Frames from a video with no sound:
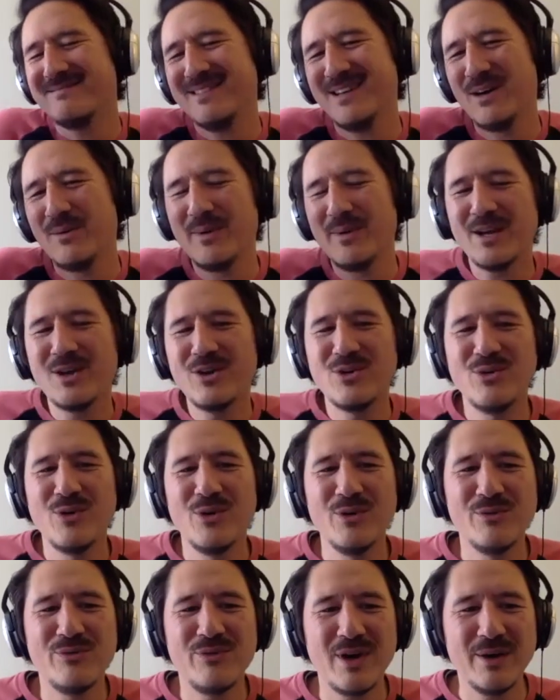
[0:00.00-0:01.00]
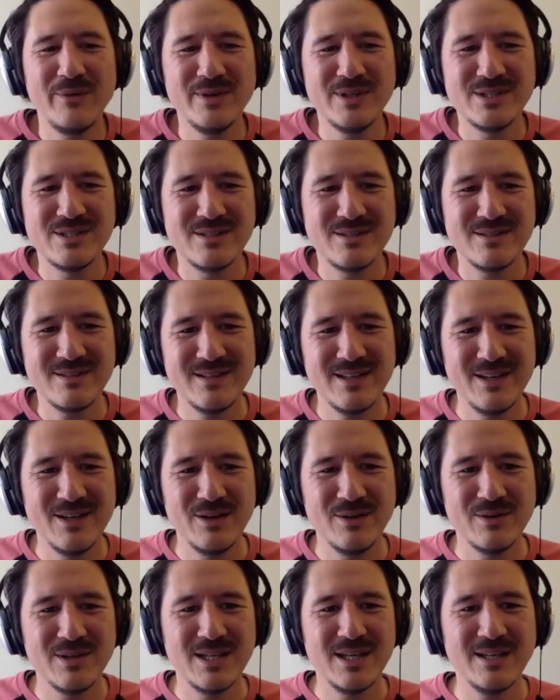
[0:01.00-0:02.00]
you know, when the coronavirus, you
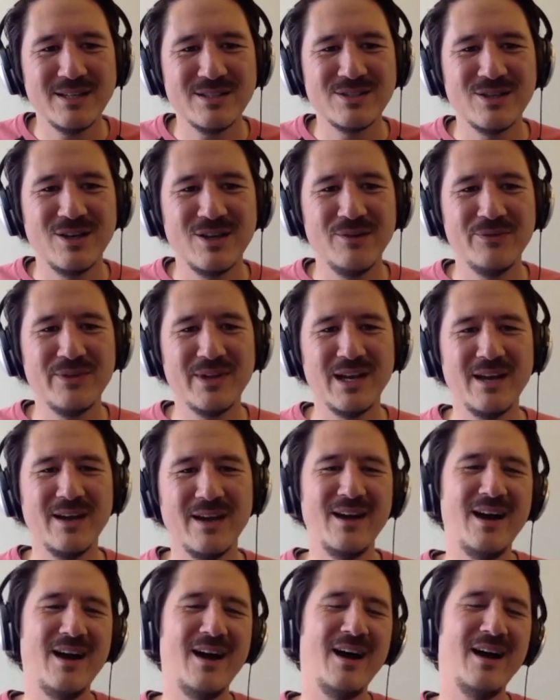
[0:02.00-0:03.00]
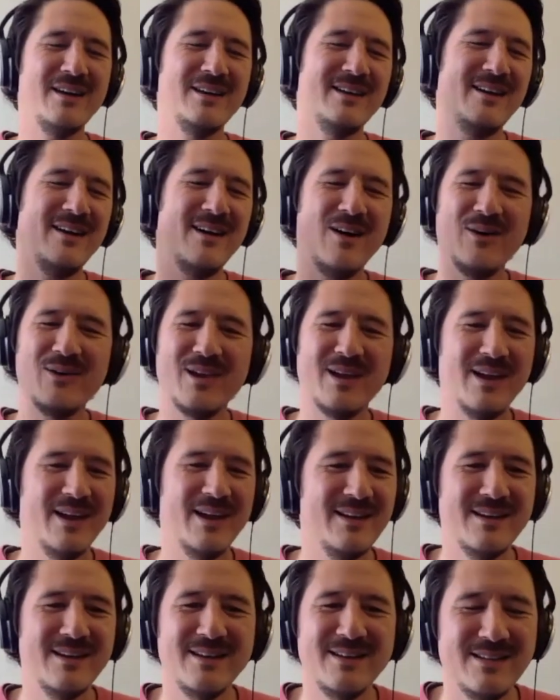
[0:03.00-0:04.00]
know, kicked off, they're like, ah, you know,
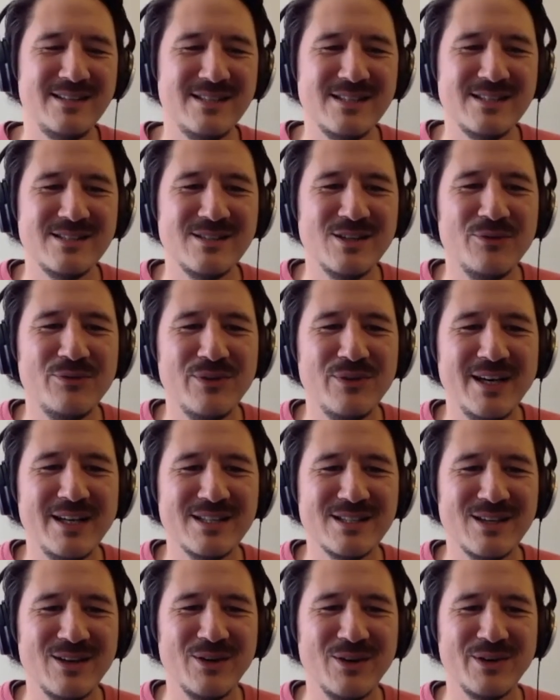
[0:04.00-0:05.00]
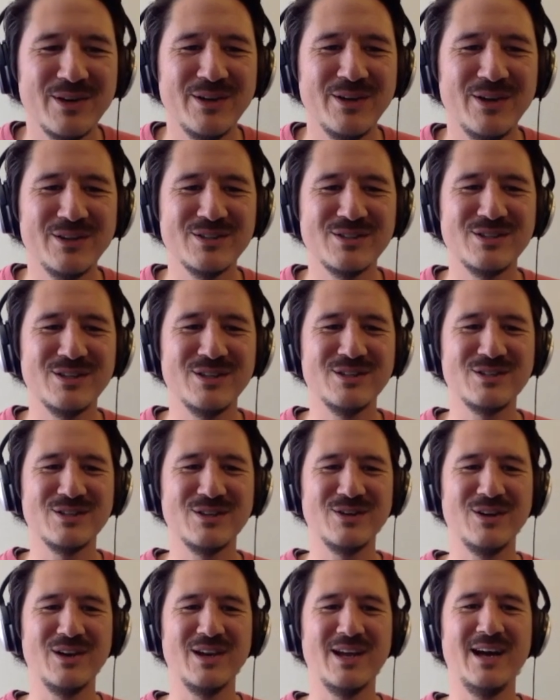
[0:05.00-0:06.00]
like, this is nothing. It's a load of nonsense
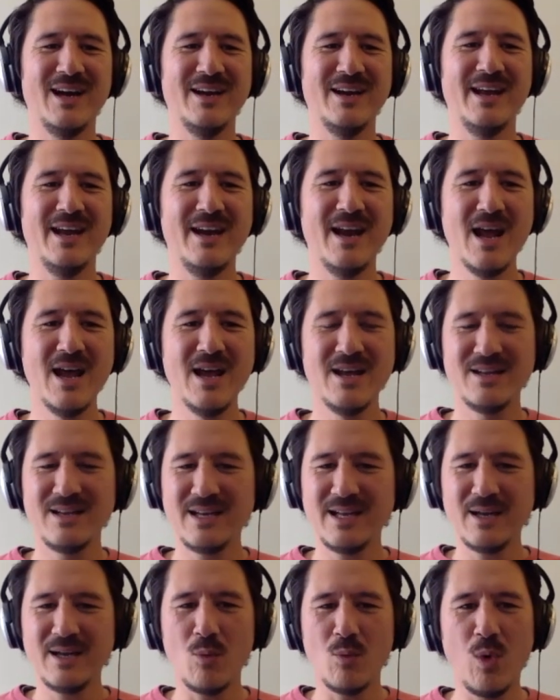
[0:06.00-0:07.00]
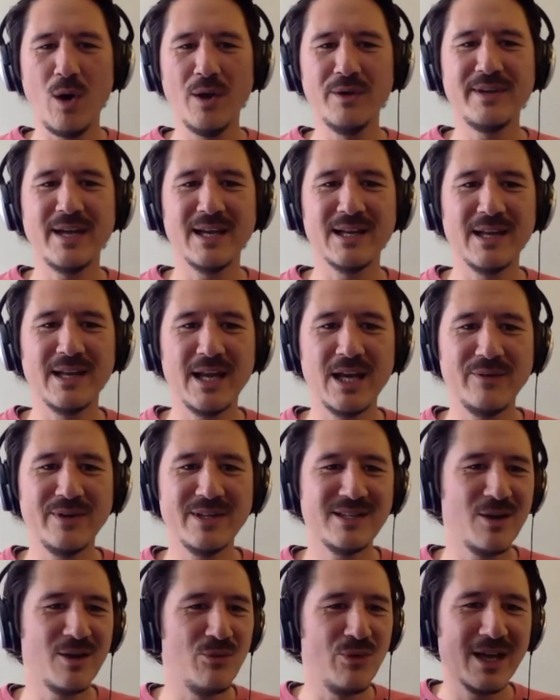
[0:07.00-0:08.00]
and all that. And then and then one day later,
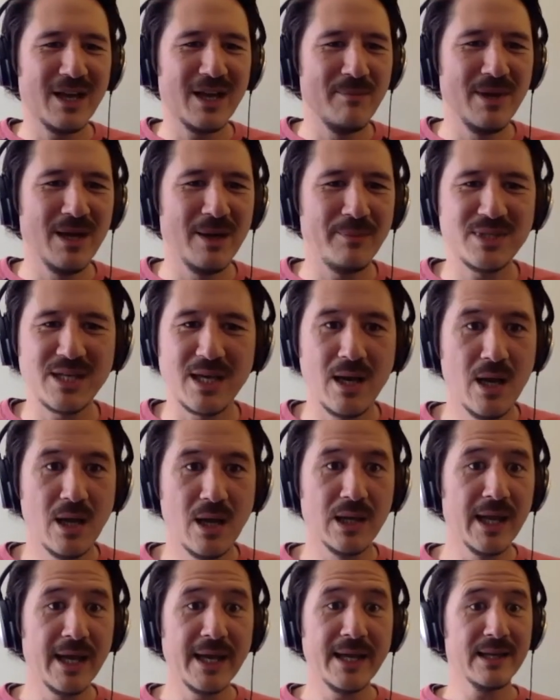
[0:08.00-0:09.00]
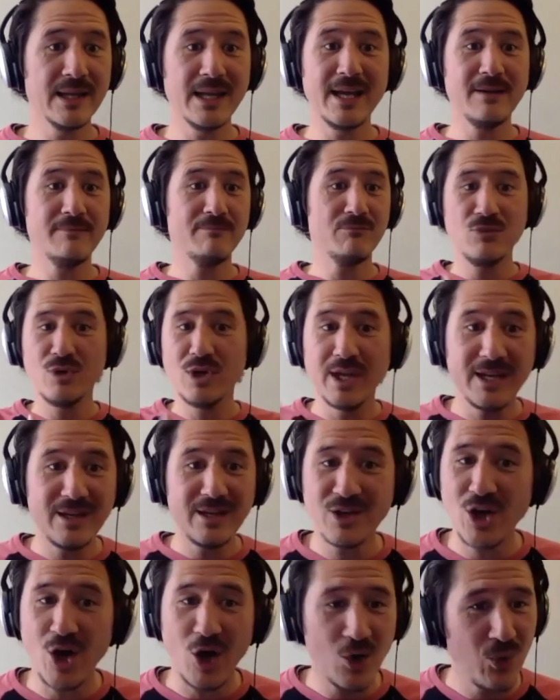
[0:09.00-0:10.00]
if they're ringing me up saying, Lee, Lee, Lee,
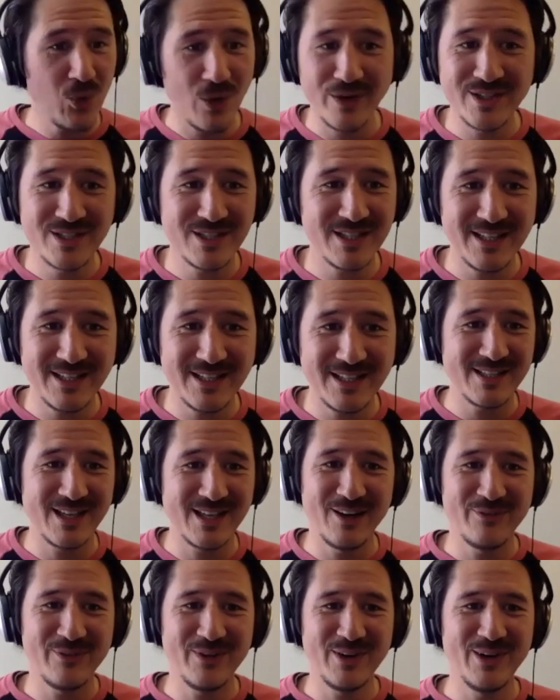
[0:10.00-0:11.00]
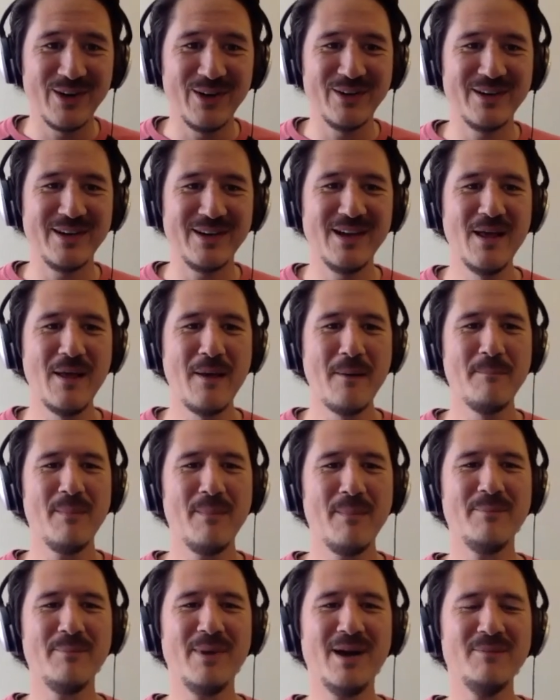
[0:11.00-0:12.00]
you've got to quarantine yourself, you know. And
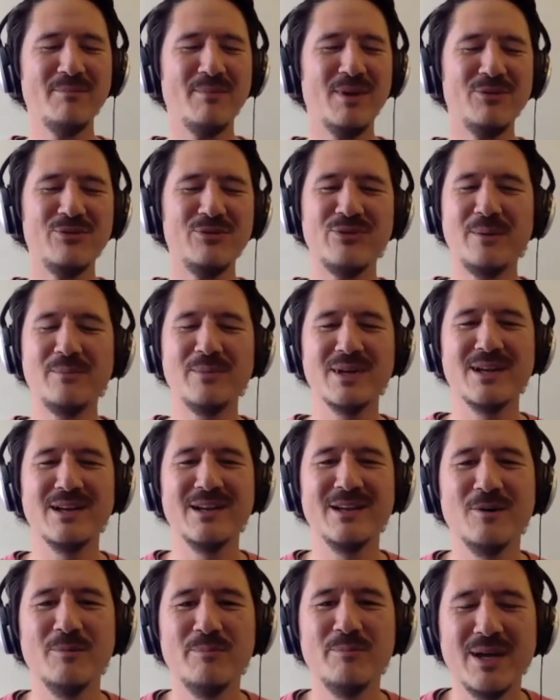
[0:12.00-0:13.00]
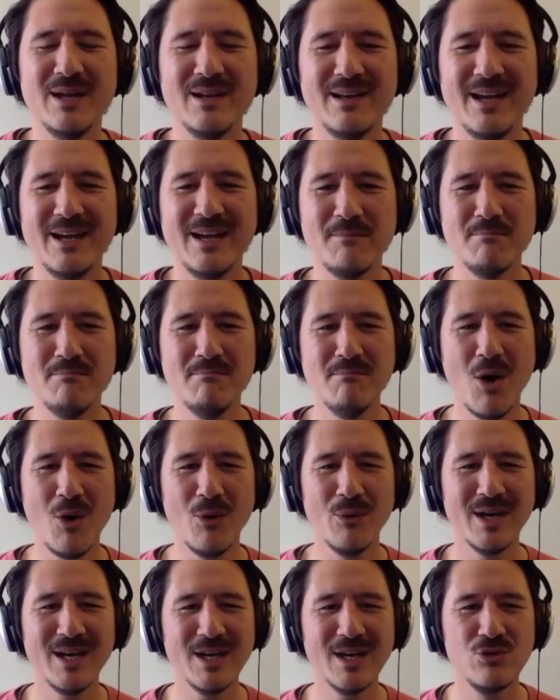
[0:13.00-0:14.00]
my, my, my family are a little bit like
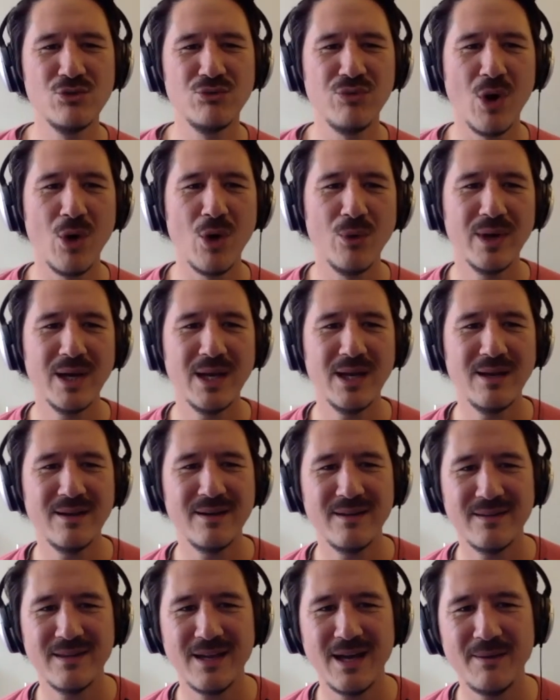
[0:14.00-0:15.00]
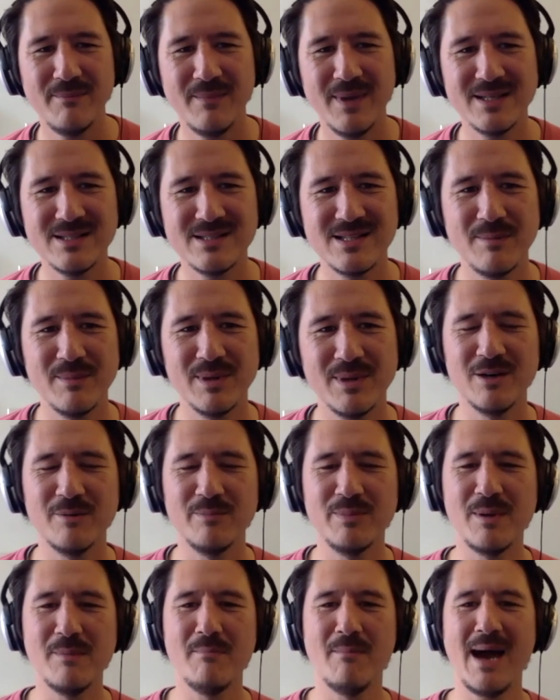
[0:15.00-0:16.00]
moany, groany, and that makes them a little
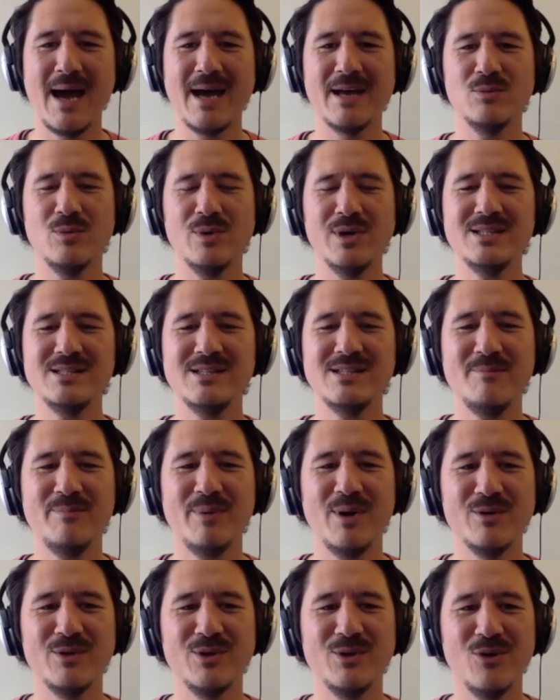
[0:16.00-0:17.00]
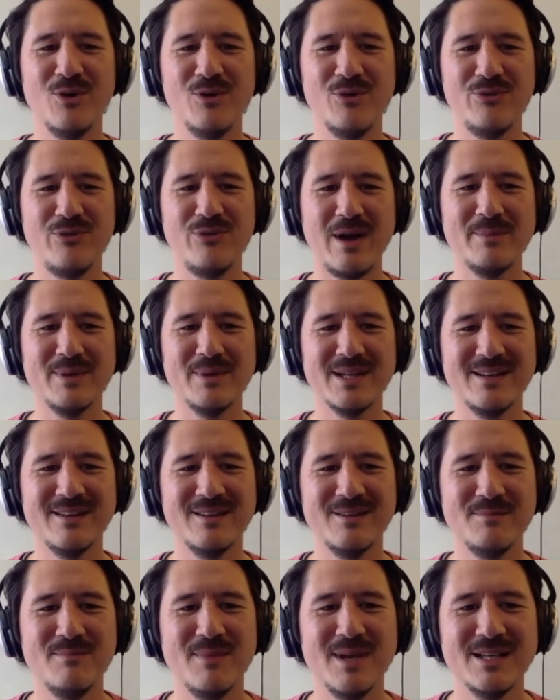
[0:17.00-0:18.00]
bit mad. What is it about your family
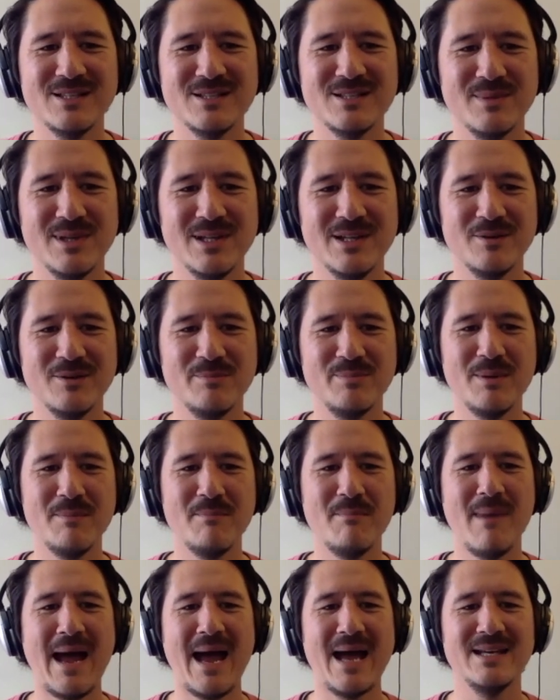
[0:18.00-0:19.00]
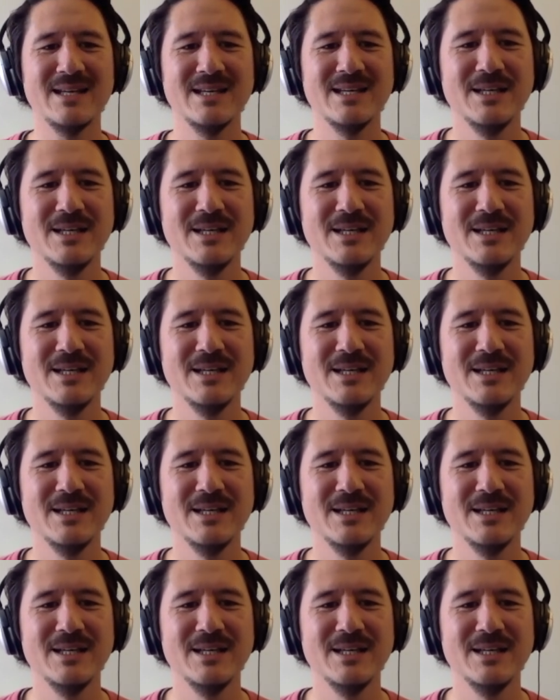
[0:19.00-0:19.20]
that makes them a little bit mad?